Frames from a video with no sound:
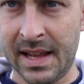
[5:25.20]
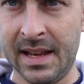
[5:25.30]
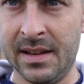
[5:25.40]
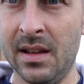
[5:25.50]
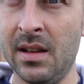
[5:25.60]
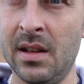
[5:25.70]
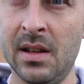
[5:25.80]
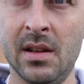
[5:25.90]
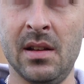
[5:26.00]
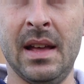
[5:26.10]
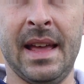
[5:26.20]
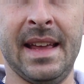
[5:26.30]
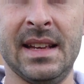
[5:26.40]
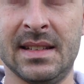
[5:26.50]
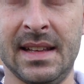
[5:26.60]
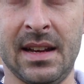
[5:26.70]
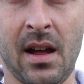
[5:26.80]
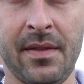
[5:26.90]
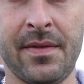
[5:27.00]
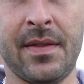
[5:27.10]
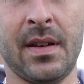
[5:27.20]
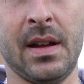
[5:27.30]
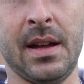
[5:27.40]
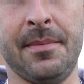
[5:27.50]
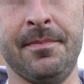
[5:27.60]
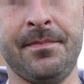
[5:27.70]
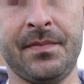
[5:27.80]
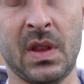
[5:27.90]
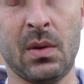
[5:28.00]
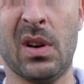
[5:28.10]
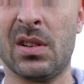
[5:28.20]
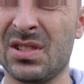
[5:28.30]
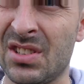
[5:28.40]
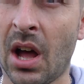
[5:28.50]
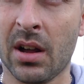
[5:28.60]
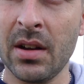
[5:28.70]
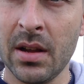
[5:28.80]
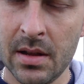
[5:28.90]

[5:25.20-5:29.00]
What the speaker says: in easily enough, well, snug,